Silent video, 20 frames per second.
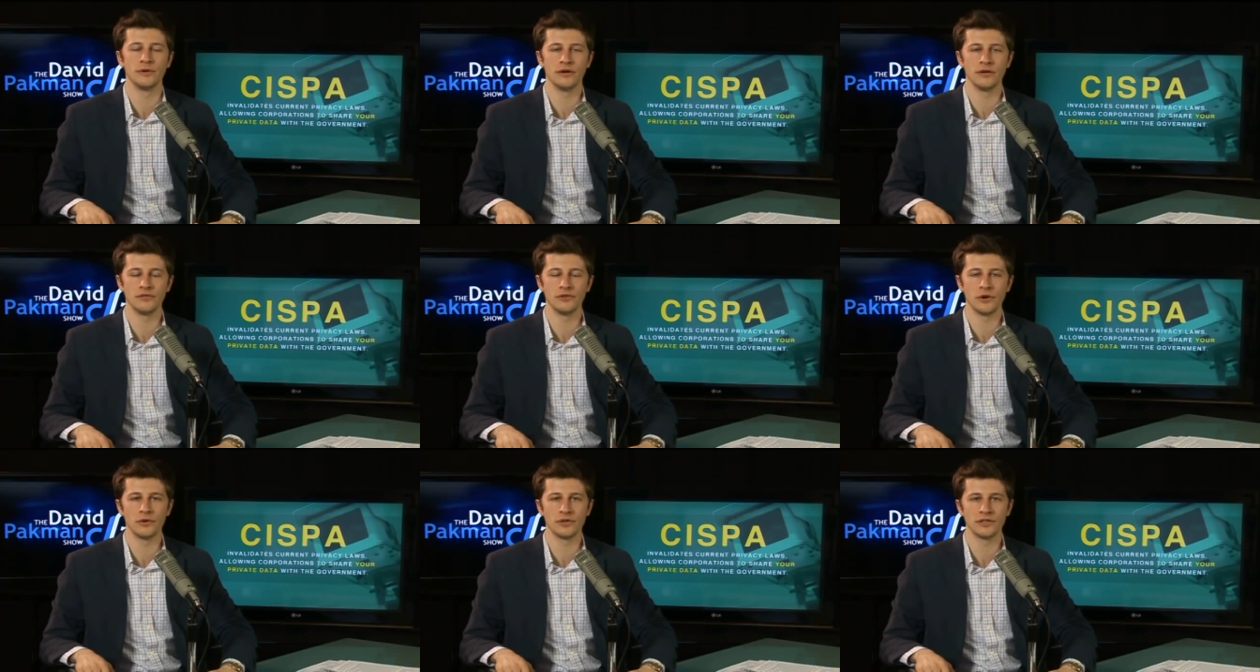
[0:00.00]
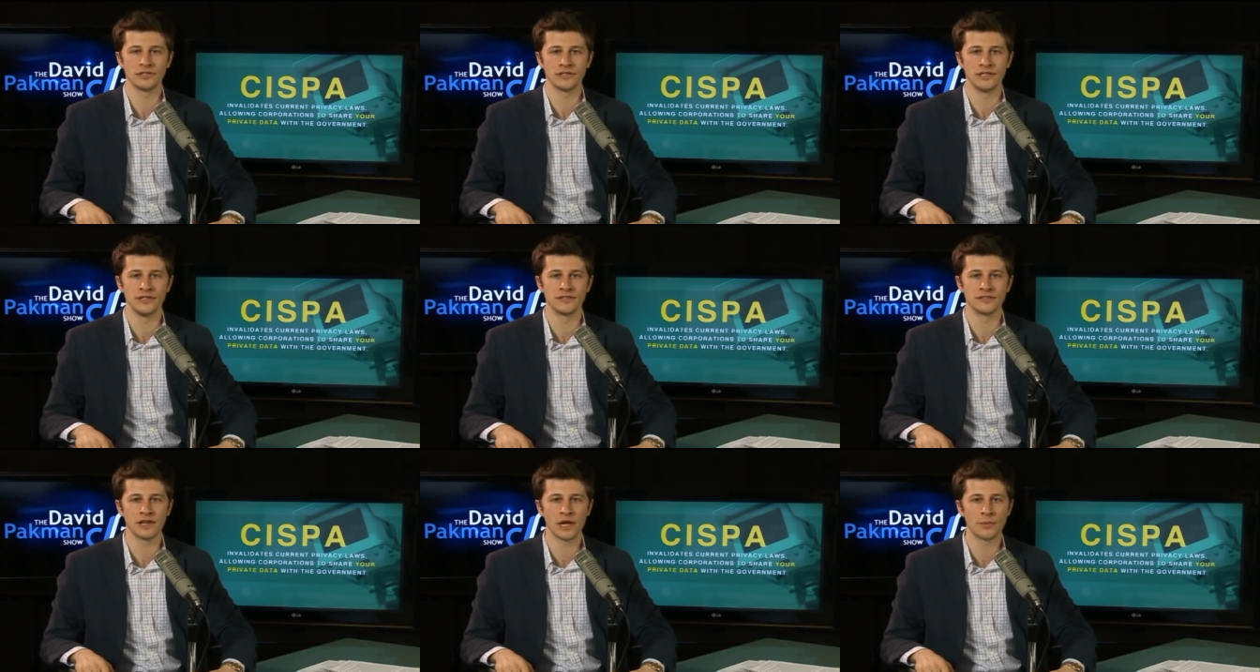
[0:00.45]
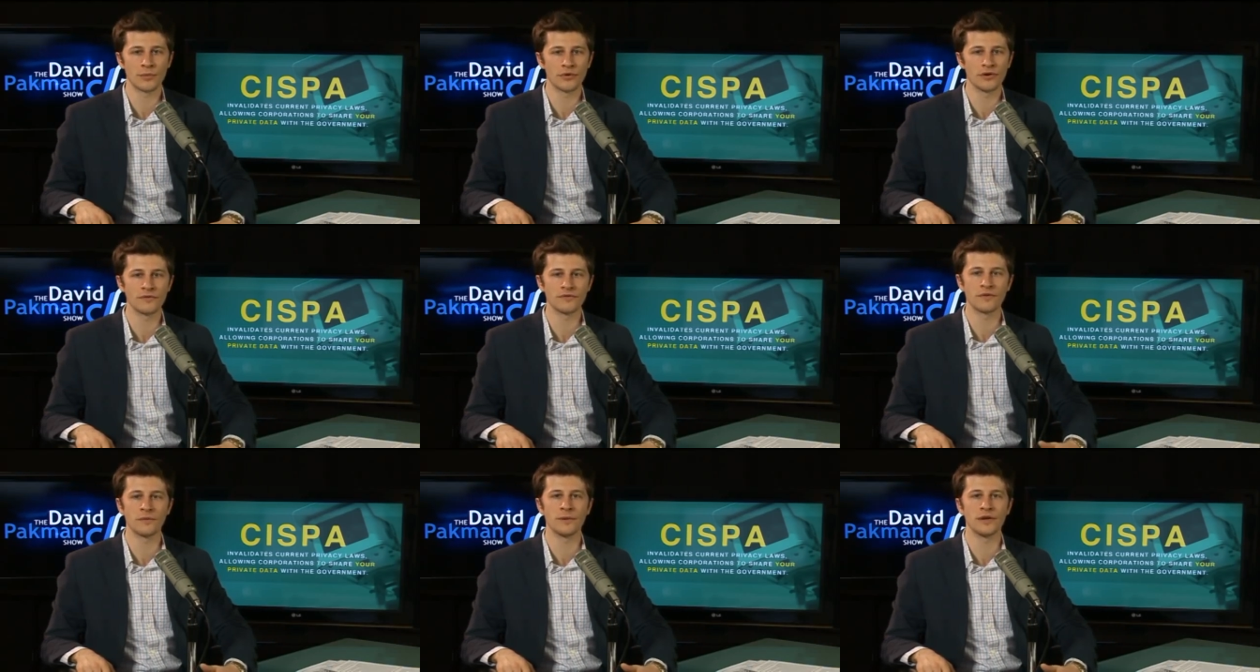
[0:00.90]
bill, known as the Cyber
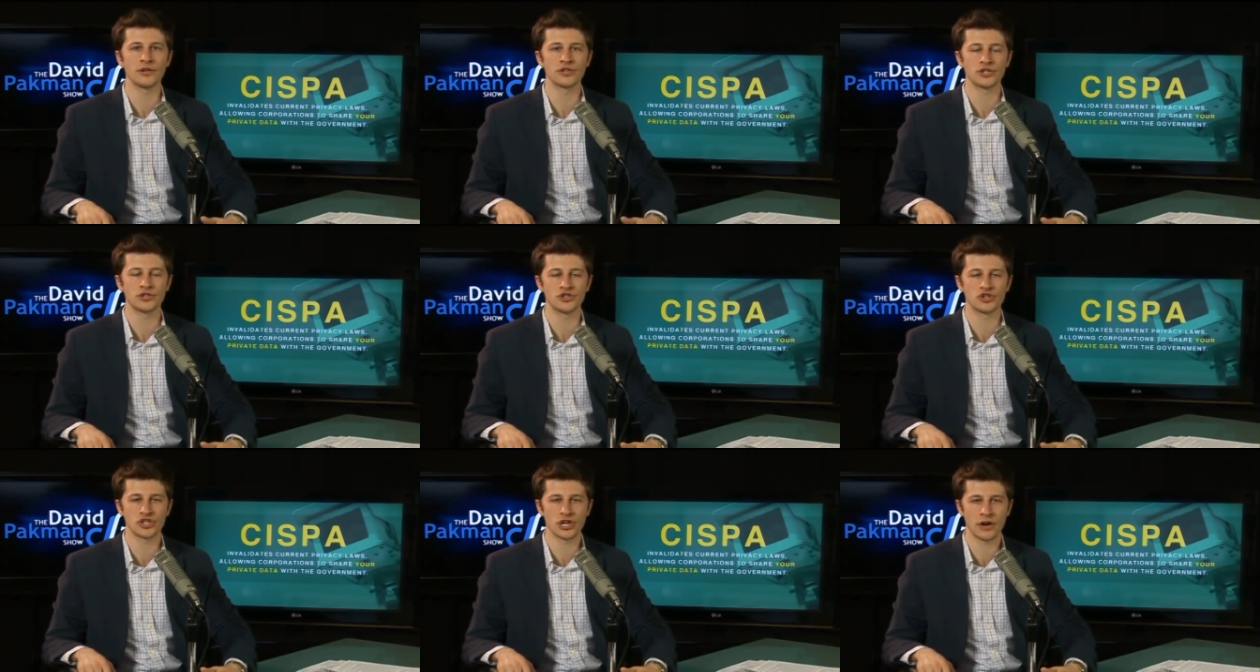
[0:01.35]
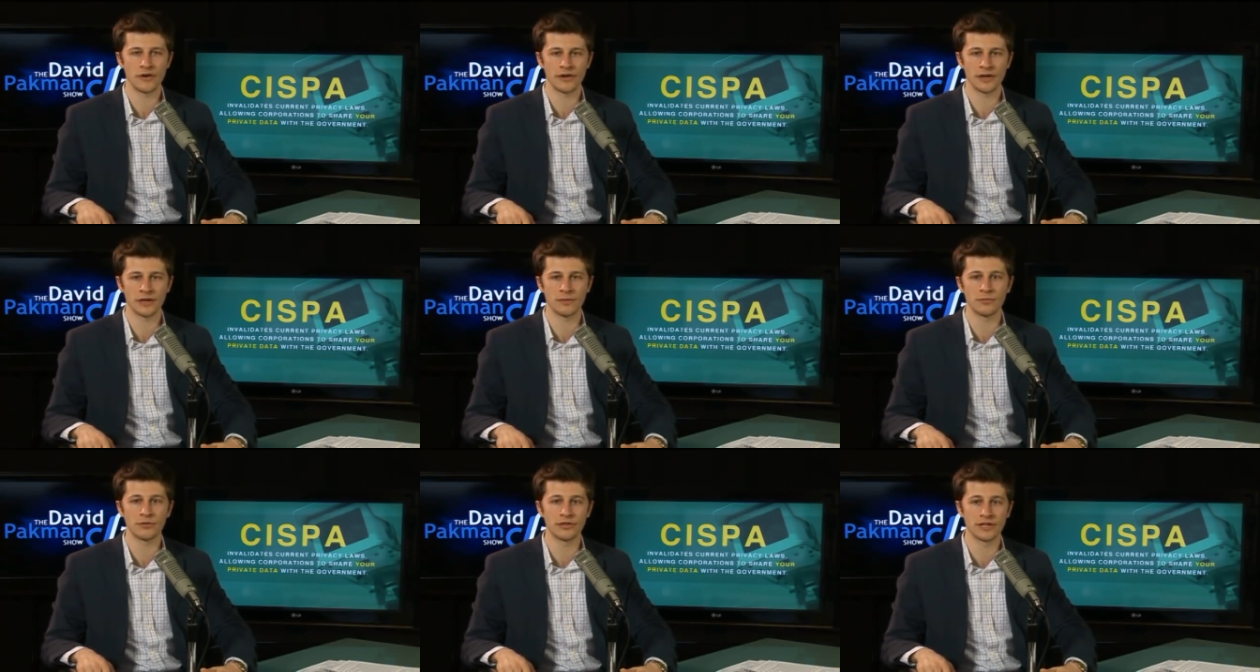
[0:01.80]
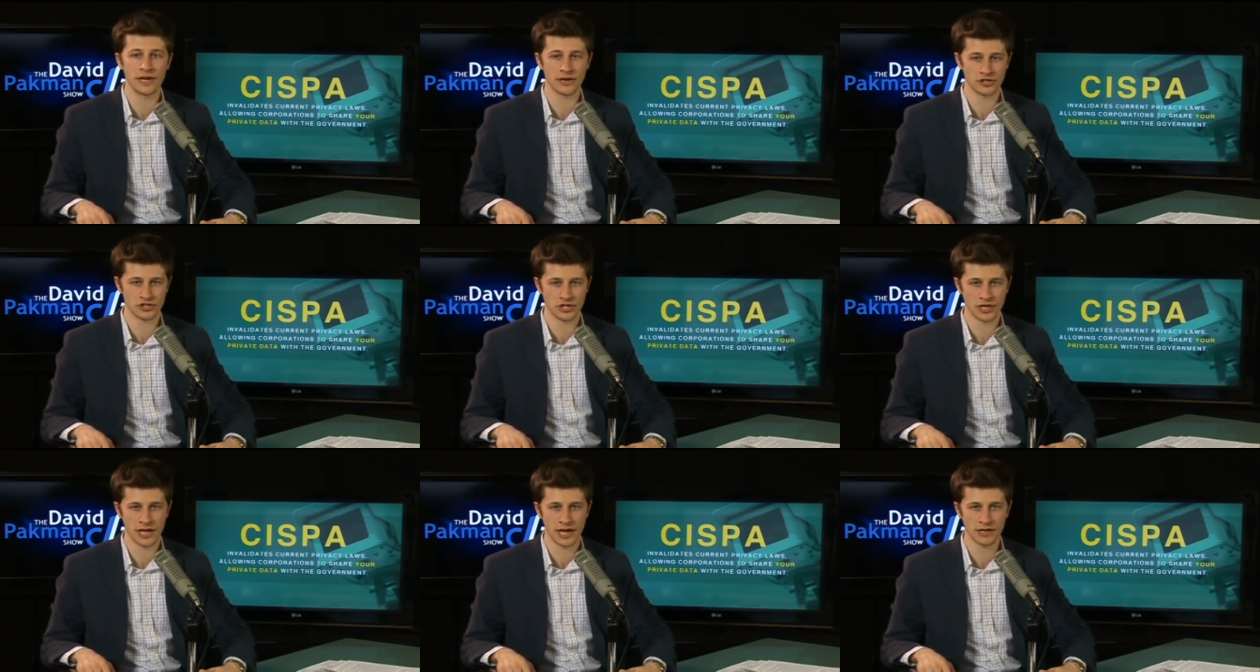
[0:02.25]
Information Sharing and
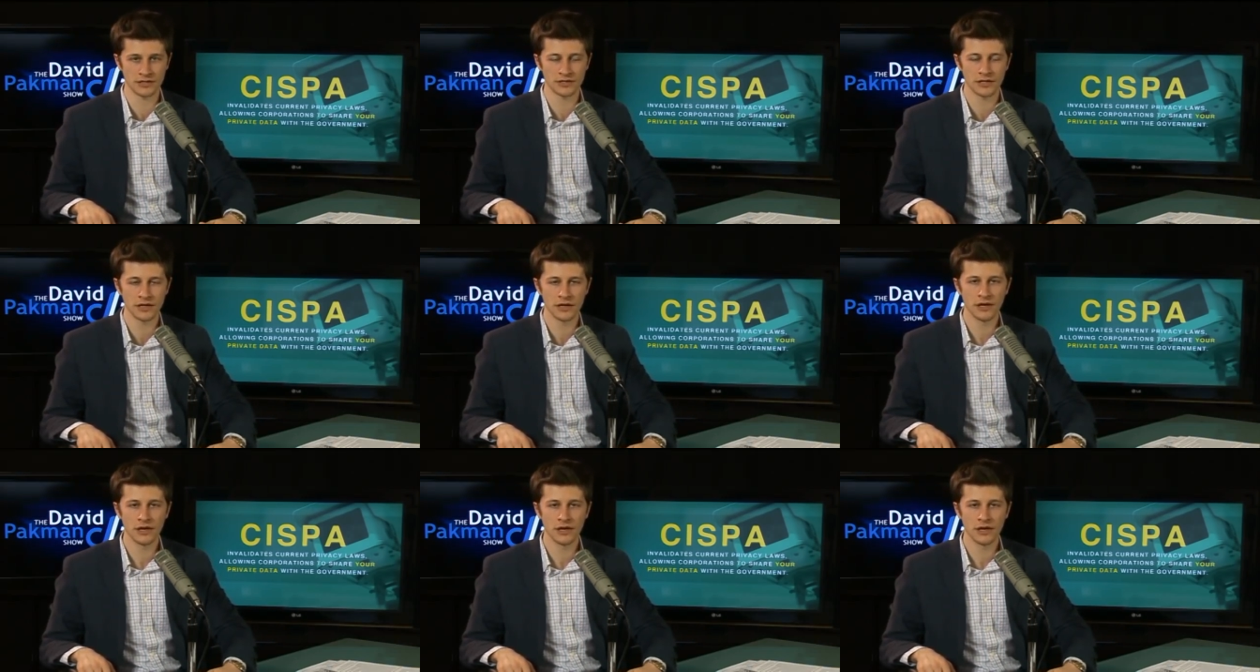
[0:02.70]
Protection Act,